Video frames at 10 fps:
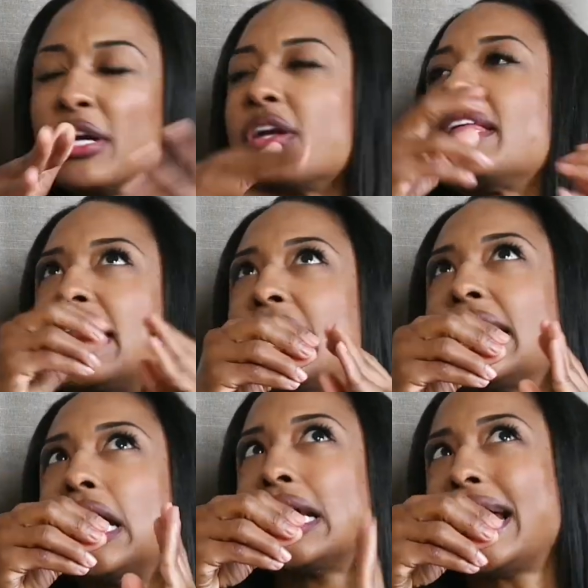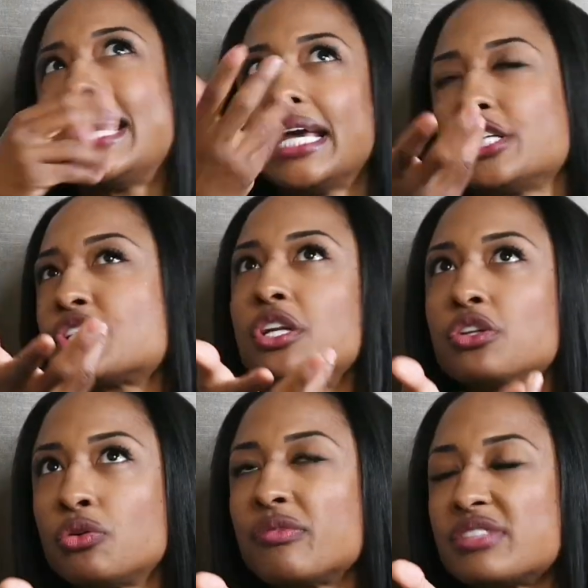And then I get just an
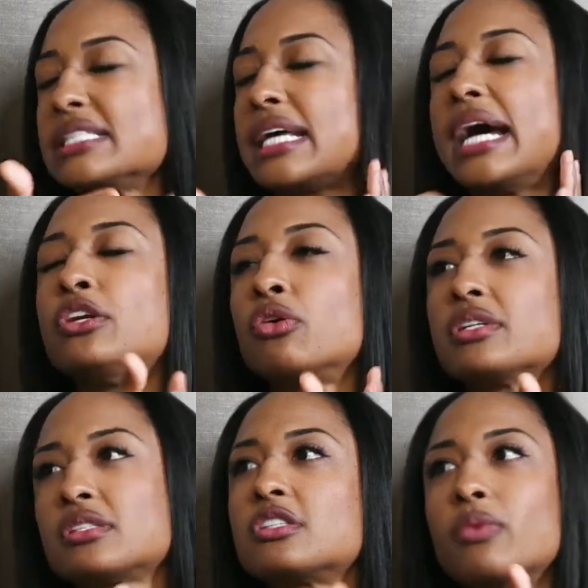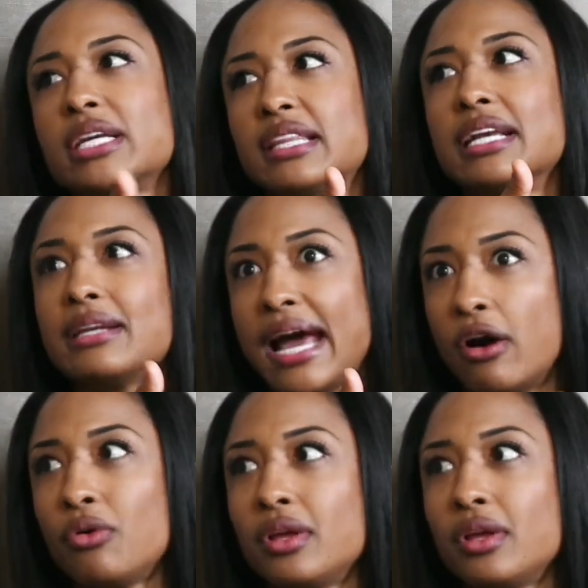intuitive sense that I know this is the right thing now.